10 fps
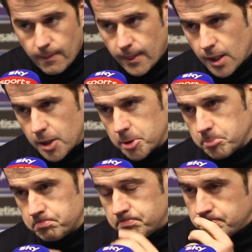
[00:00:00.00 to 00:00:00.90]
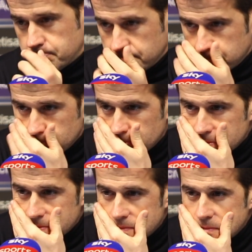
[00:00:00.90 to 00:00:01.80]
Jonathan. Marco,
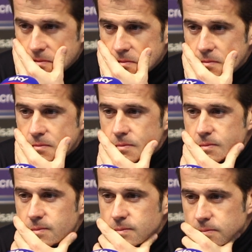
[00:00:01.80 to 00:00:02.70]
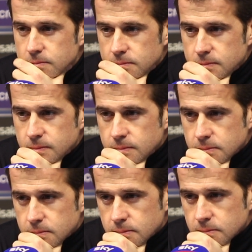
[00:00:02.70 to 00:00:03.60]
um, when you made your substitutions, you,
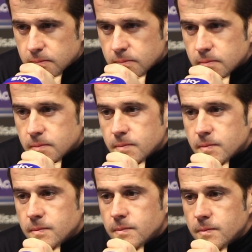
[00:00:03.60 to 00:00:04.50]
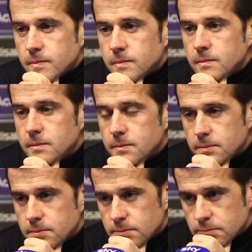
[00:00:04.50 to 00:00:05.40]
you caused City a lot of problems,
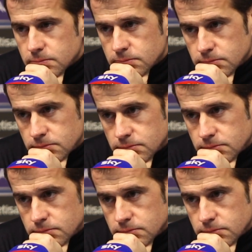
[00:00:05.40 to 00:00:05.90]
particularly with Lookman.